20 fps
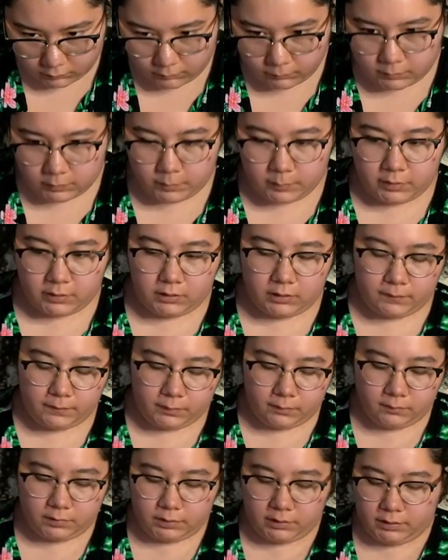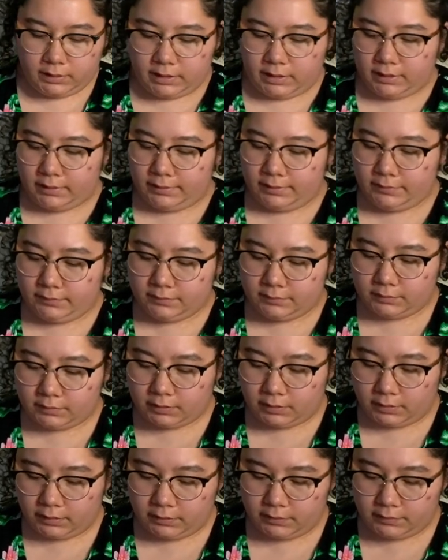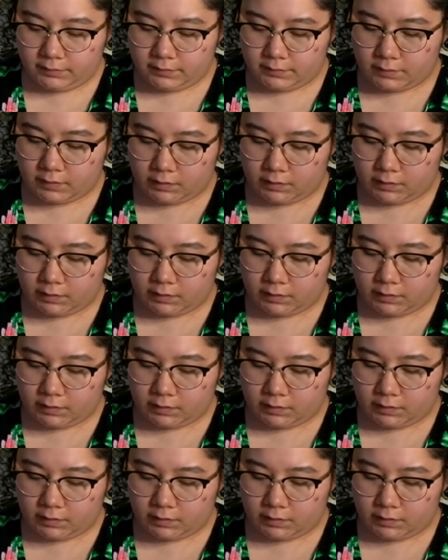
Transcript: I'm debating if I want to add lines